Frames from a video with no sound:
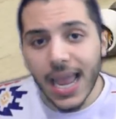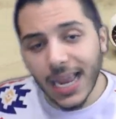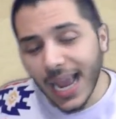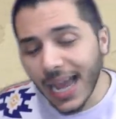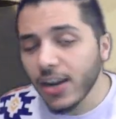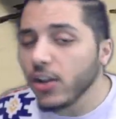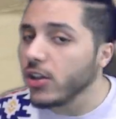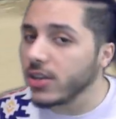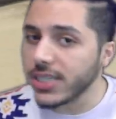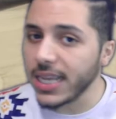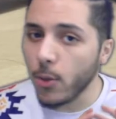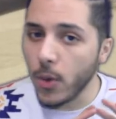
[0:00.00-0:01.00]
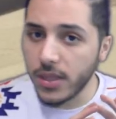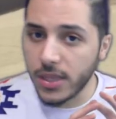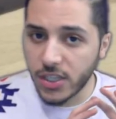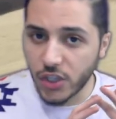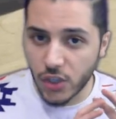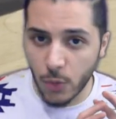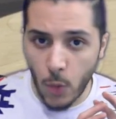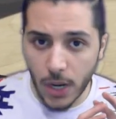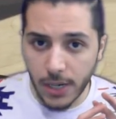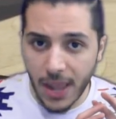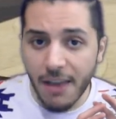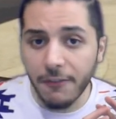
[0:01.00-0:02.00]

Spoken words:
kind of looks like what Effie